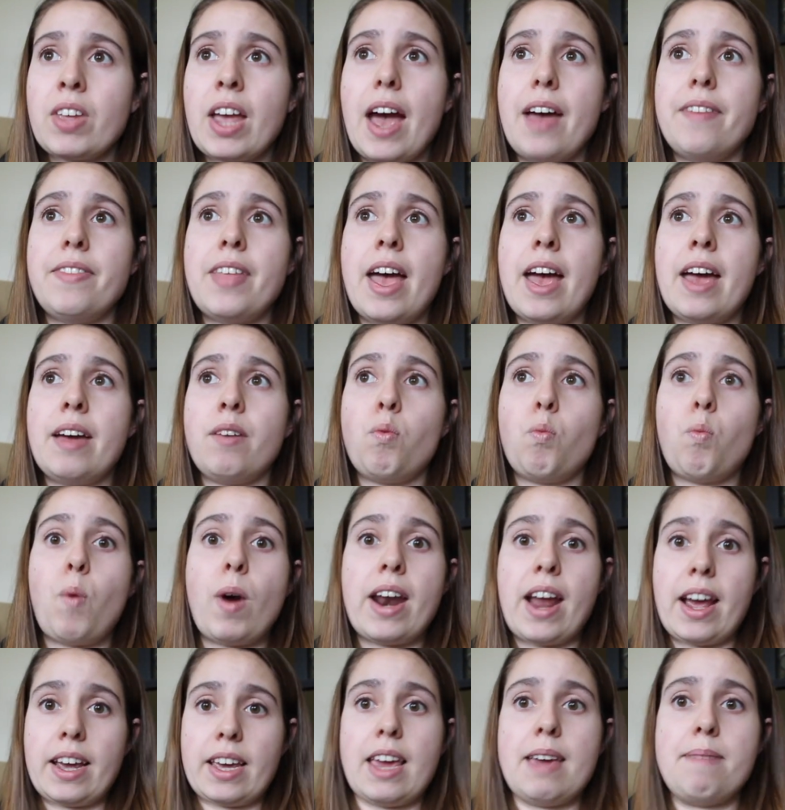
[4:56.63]
And then
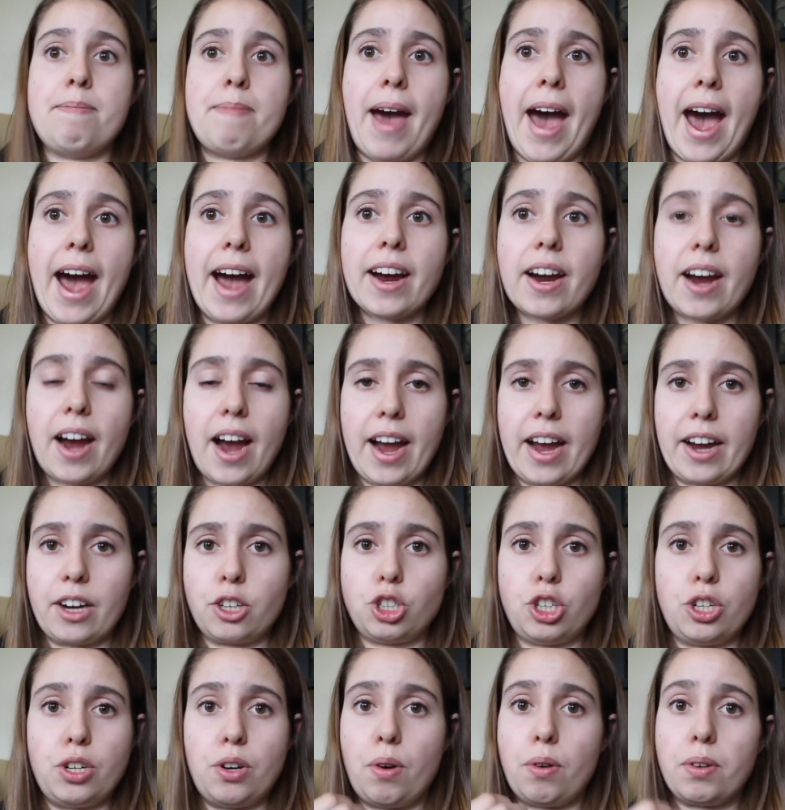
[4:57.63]
when I came back, I
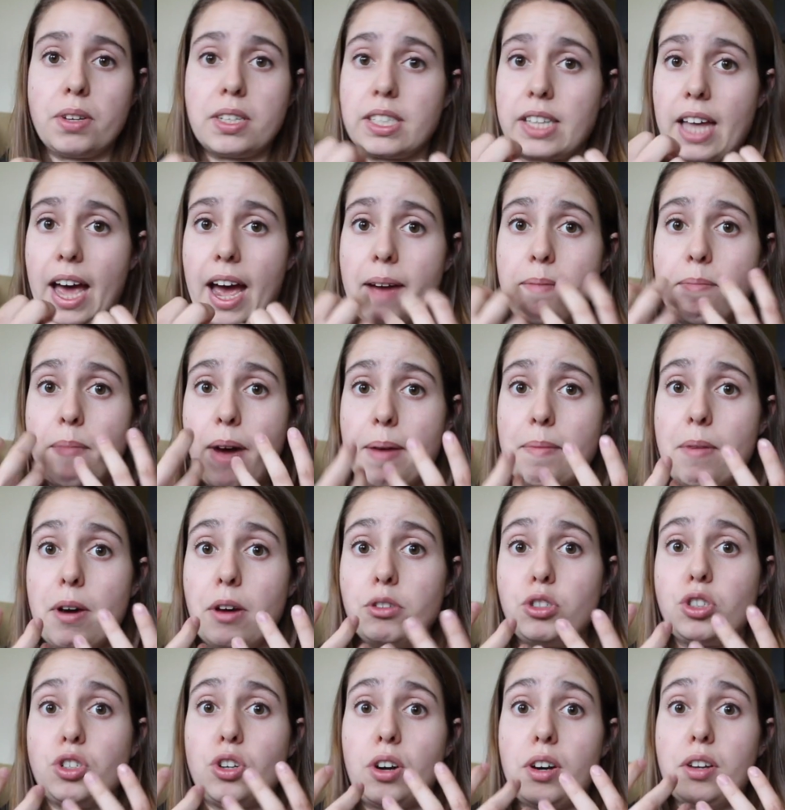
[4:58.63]
actually noticed that my
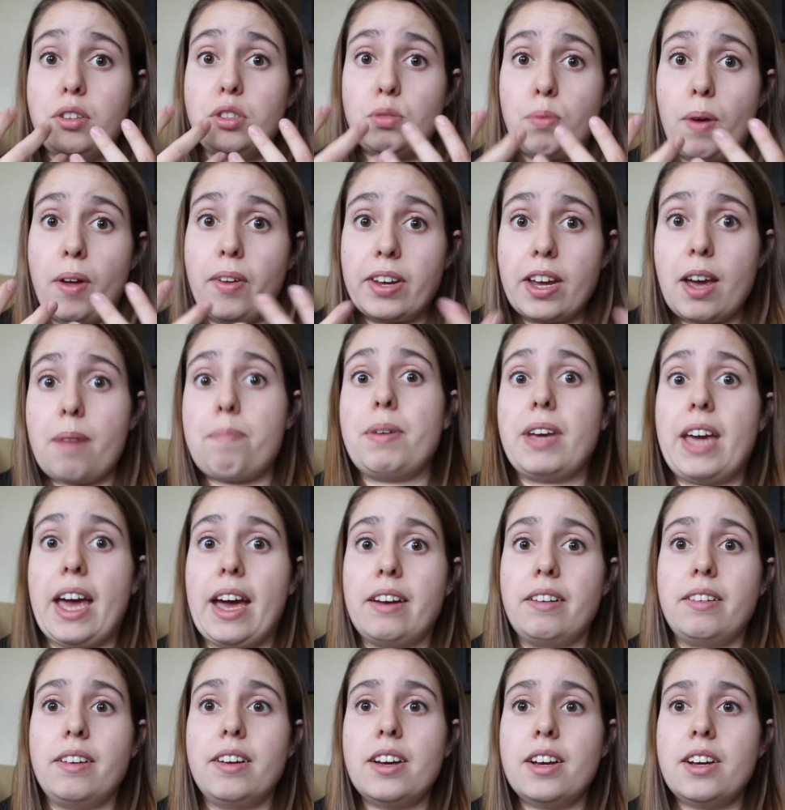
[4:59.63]
mouth started swelling up
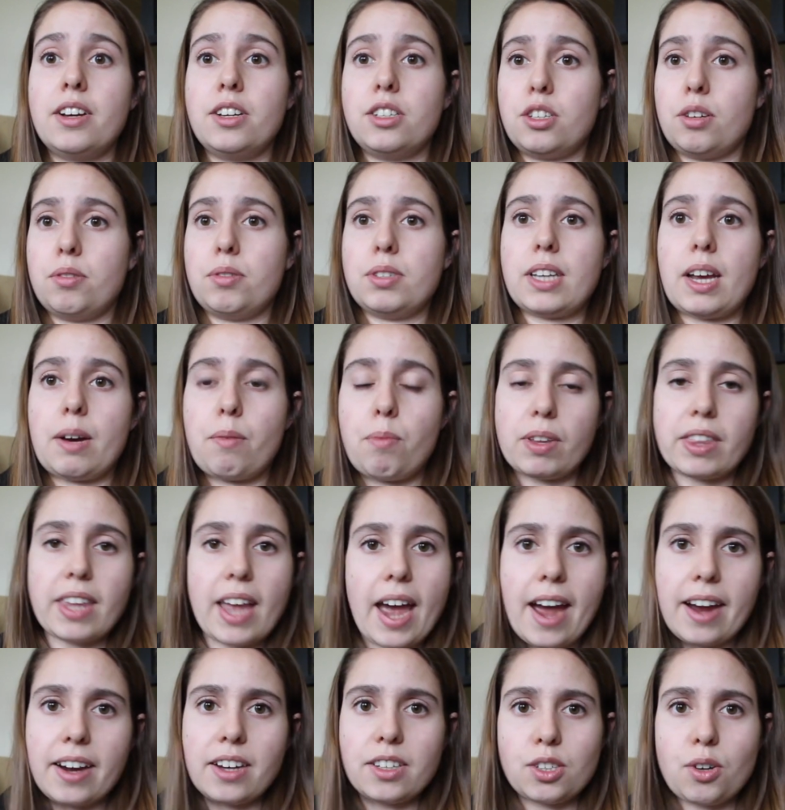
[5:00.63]
again. So I was like, what
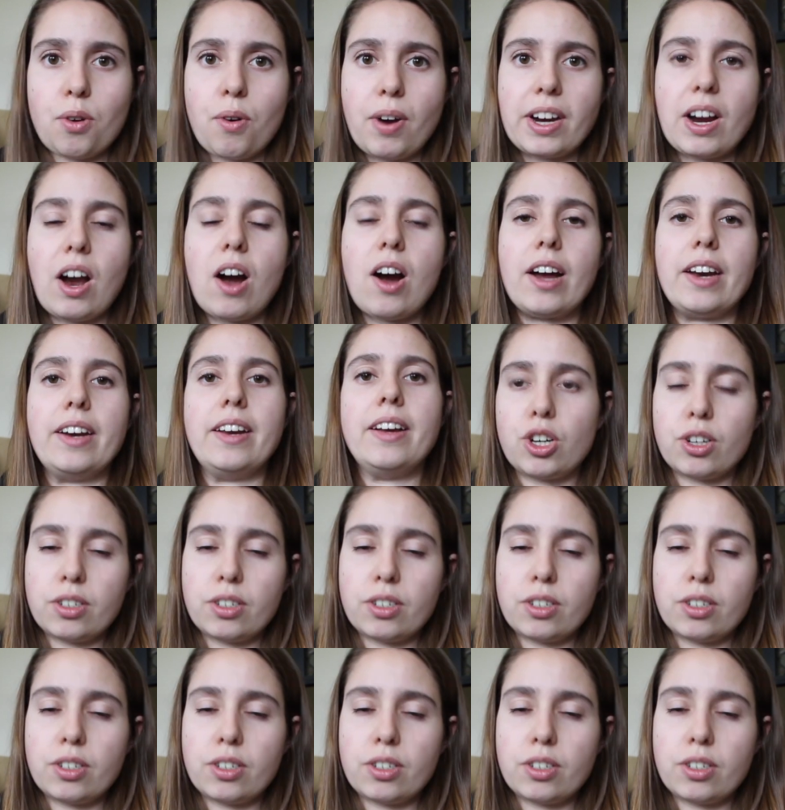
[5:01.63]
the heck is going on?